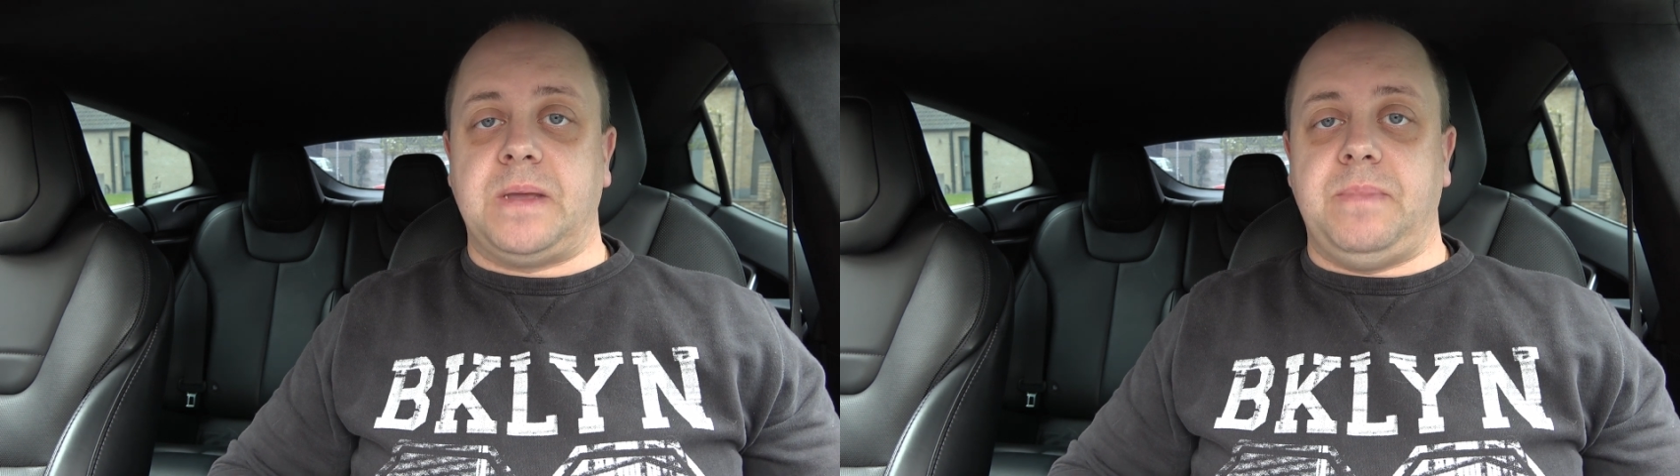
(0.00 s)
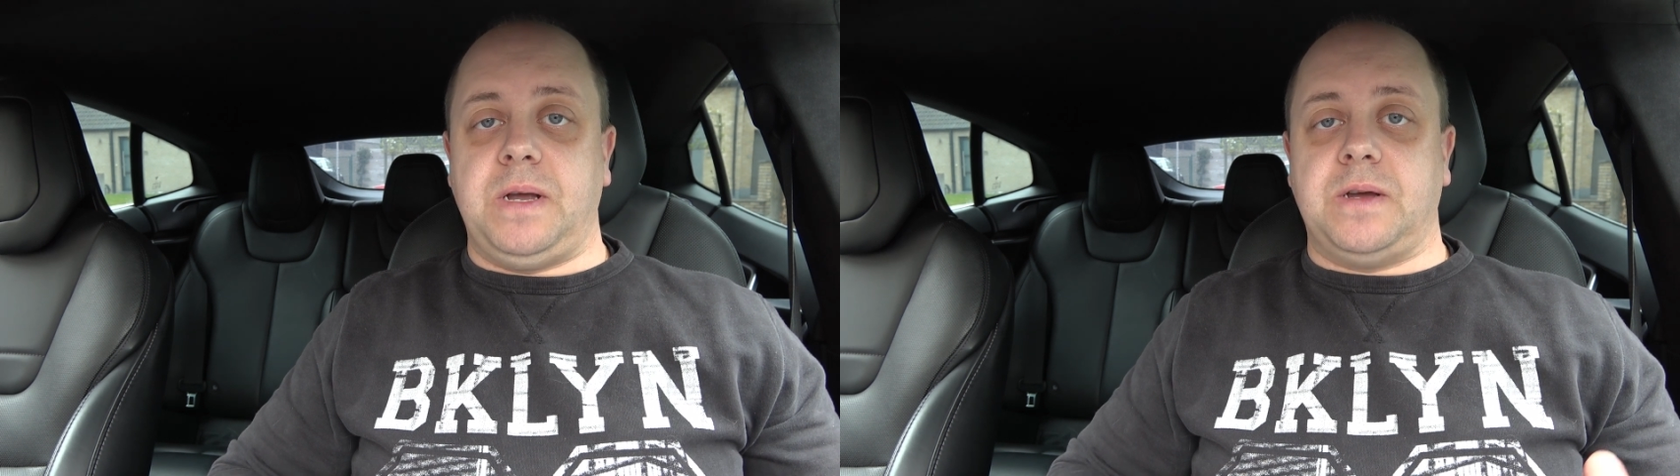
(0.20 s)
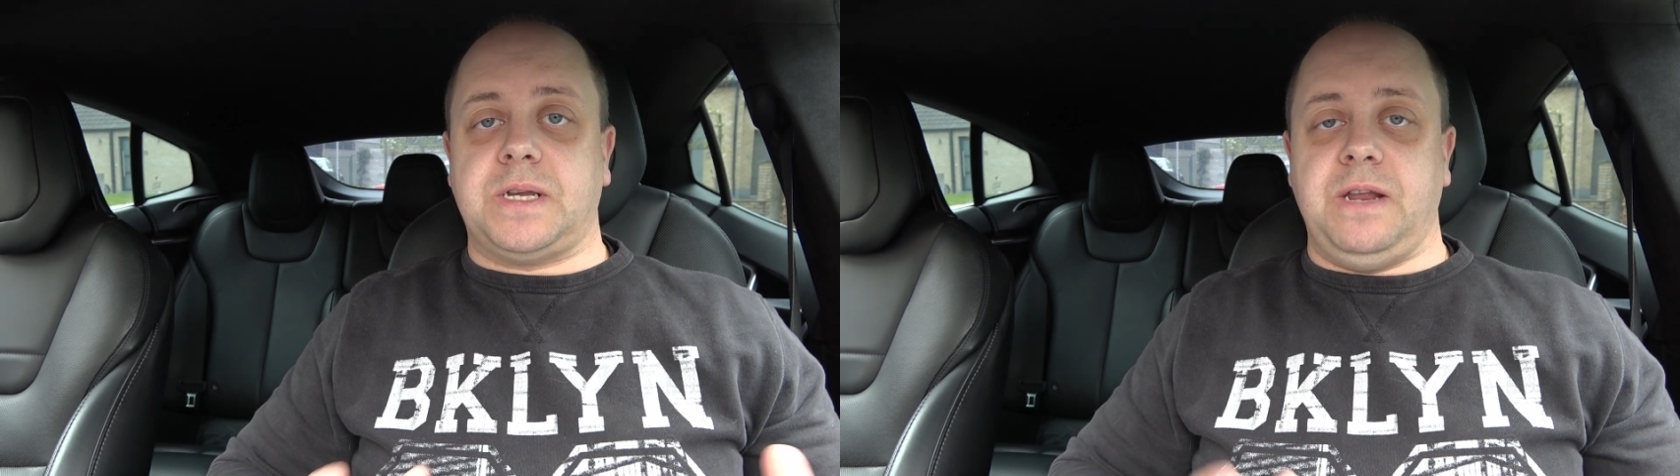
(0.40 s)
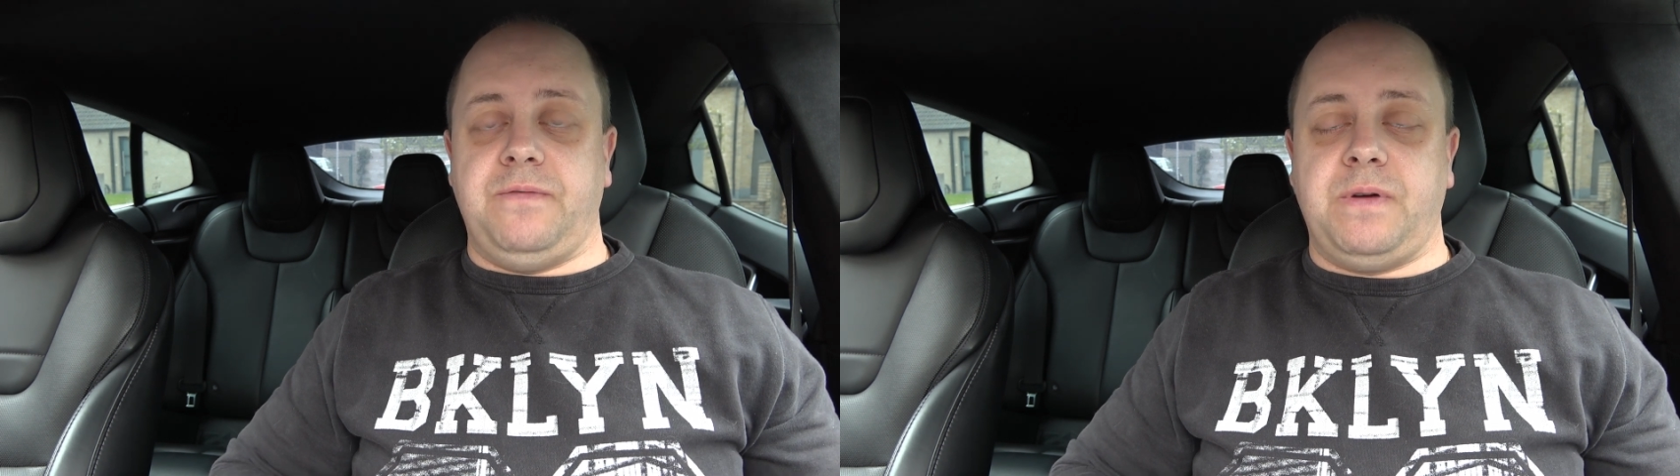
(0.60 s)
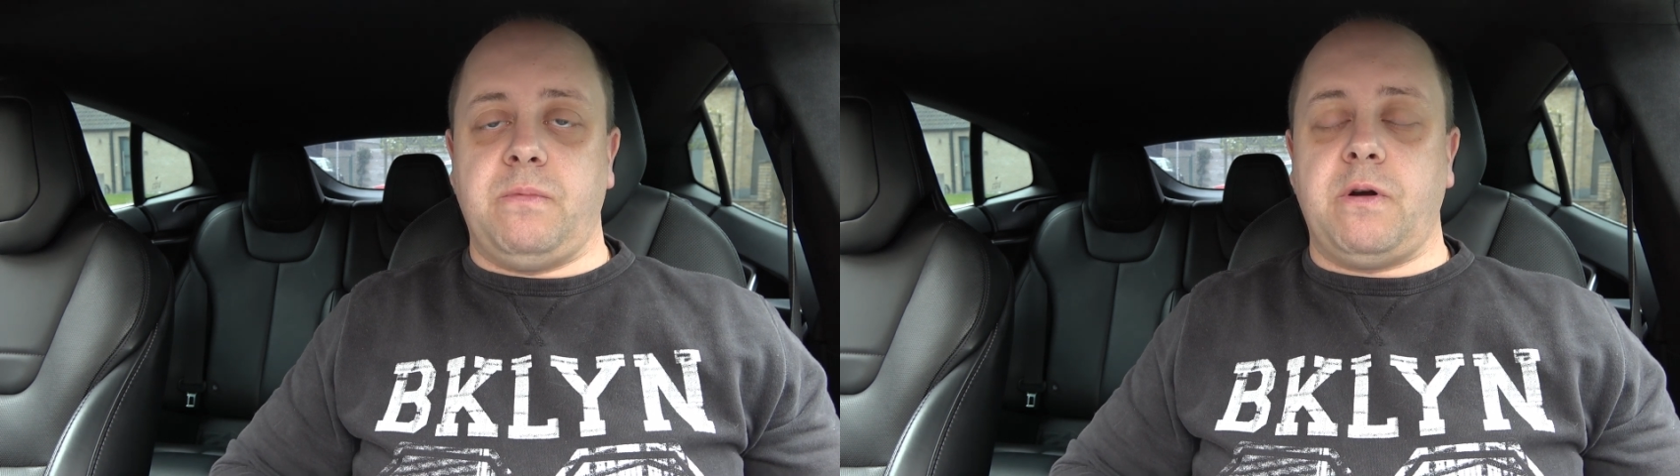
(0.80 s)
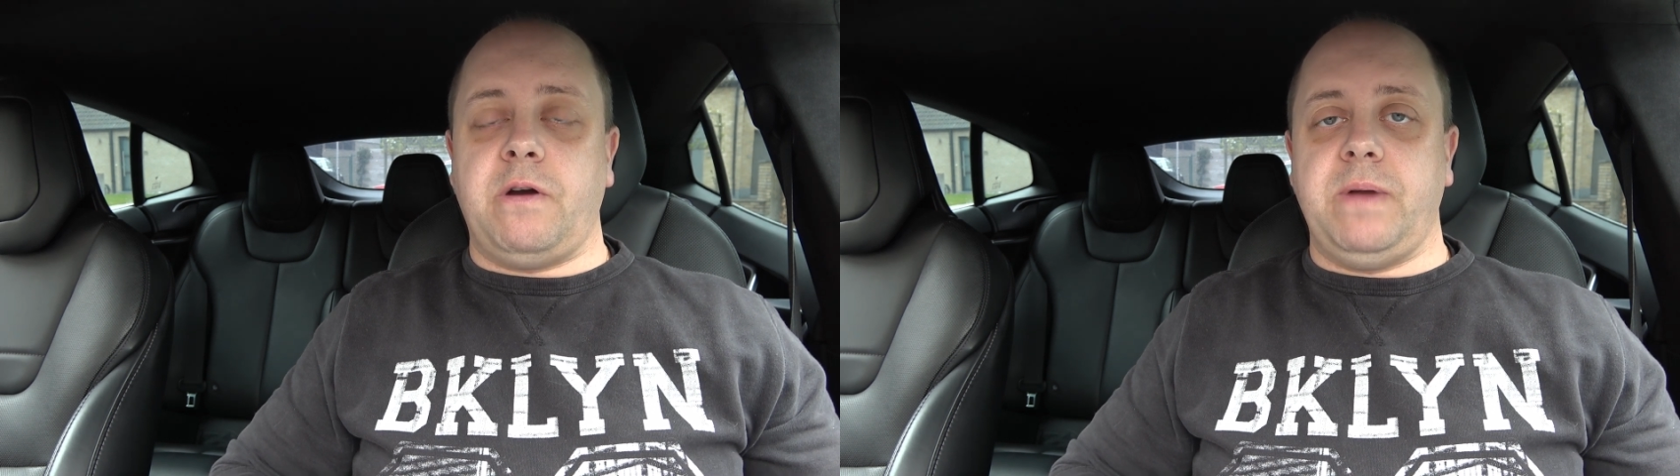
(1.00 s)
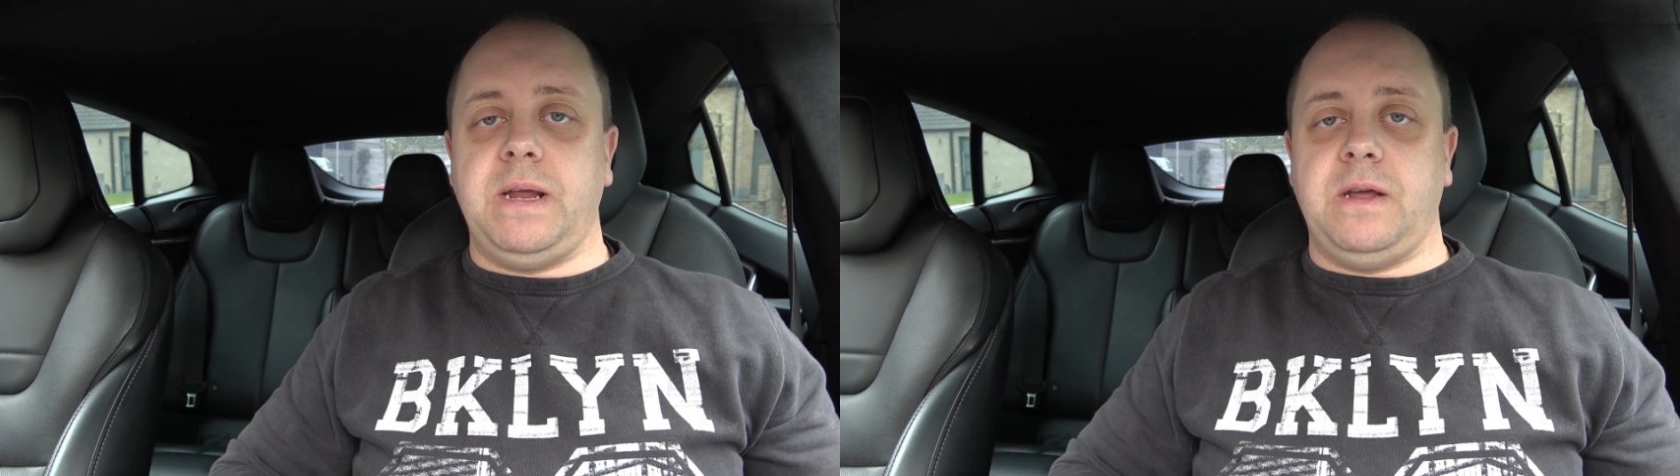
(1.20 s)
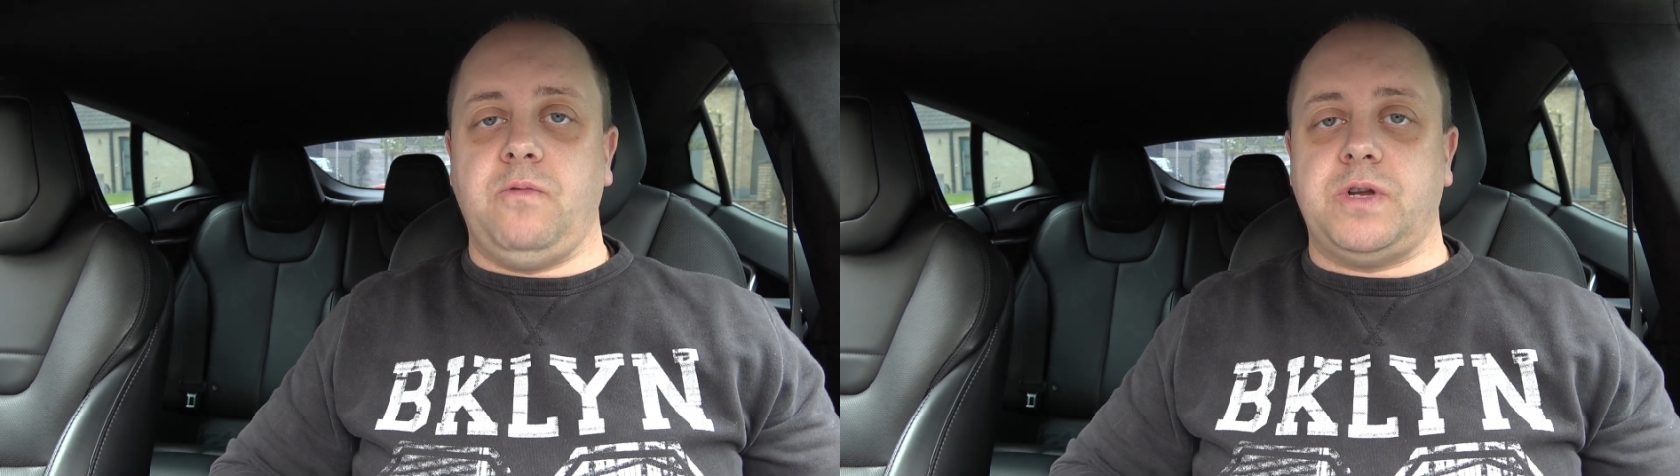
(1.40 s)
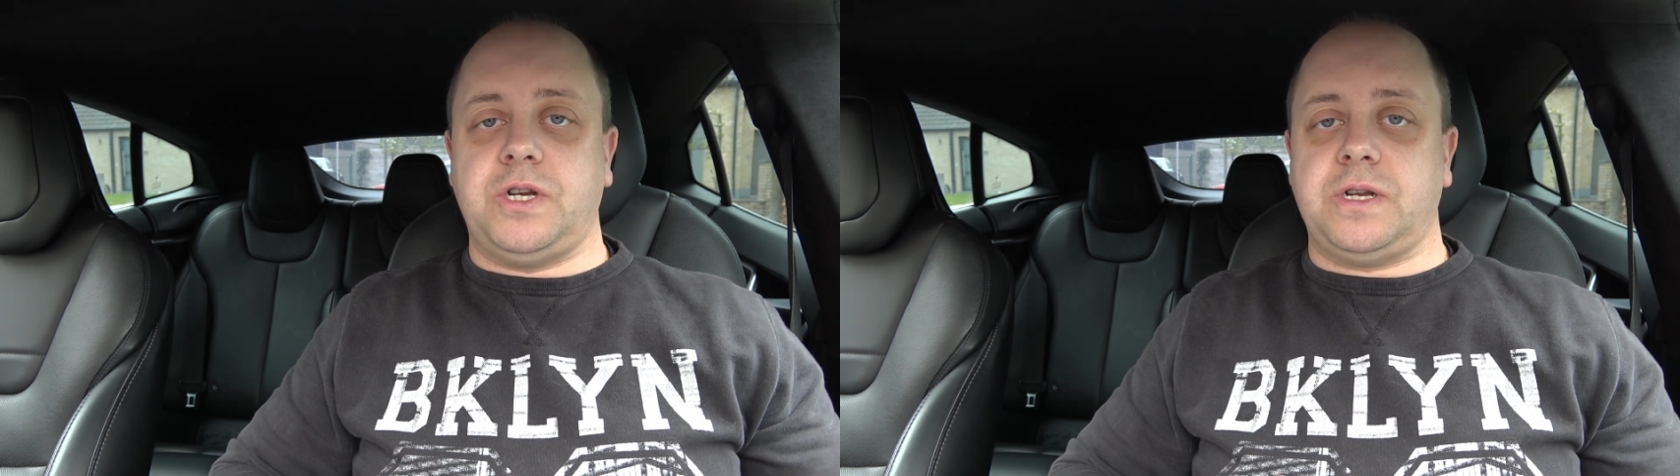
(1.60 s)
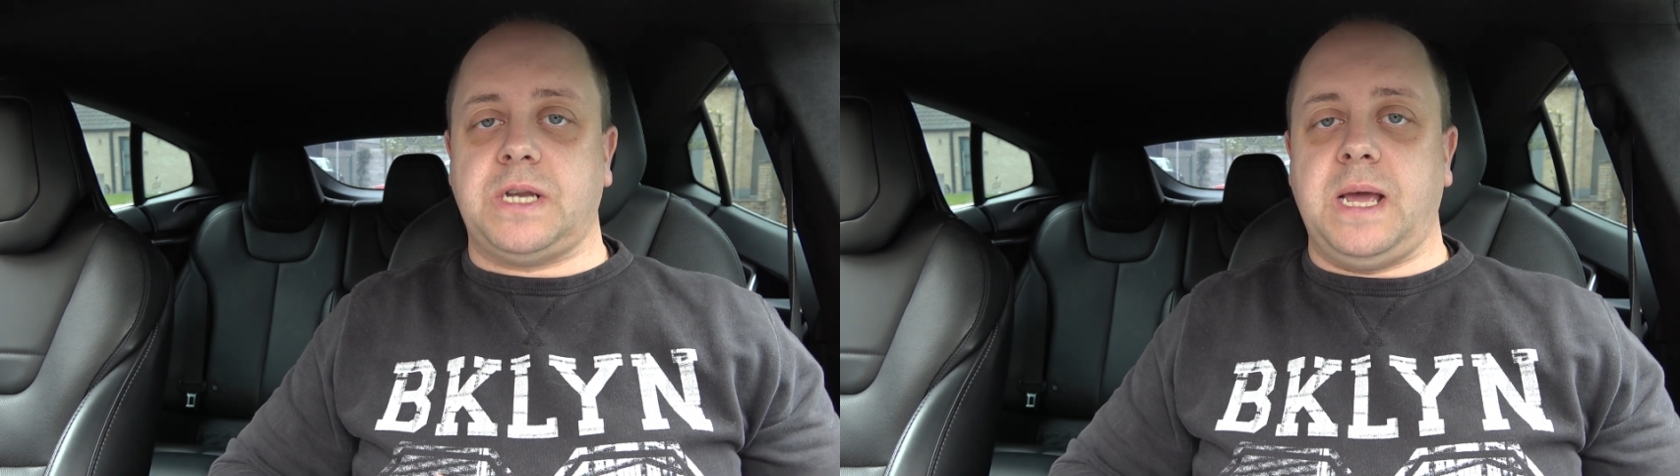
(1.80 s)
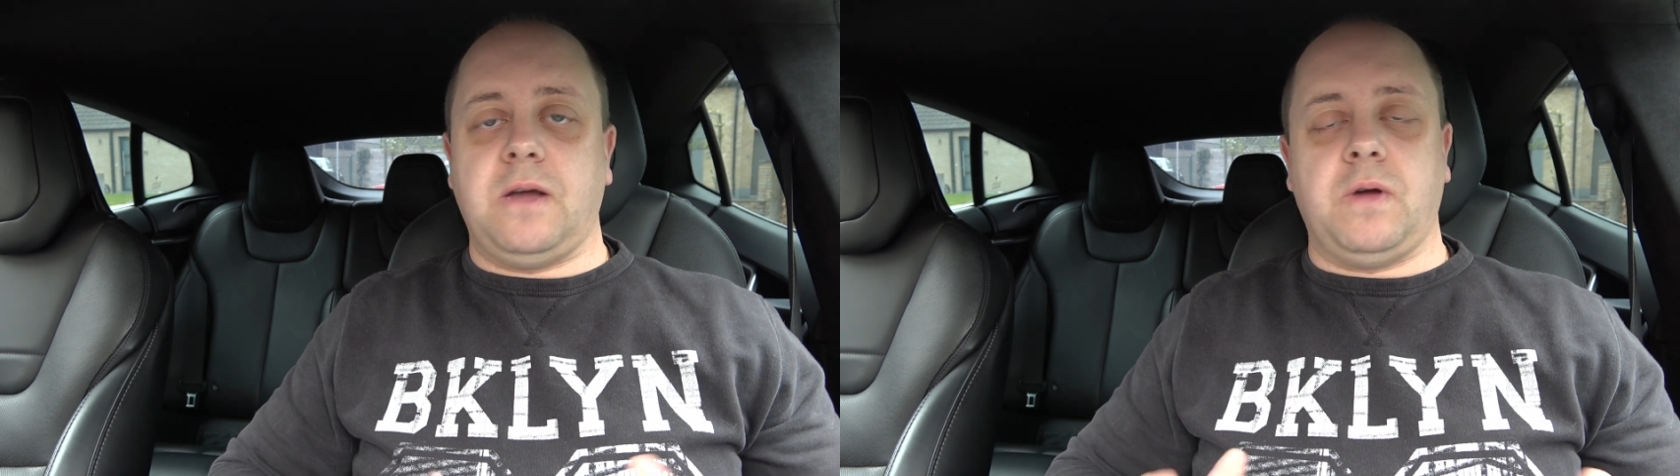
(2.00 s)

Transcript: because in February it was just like,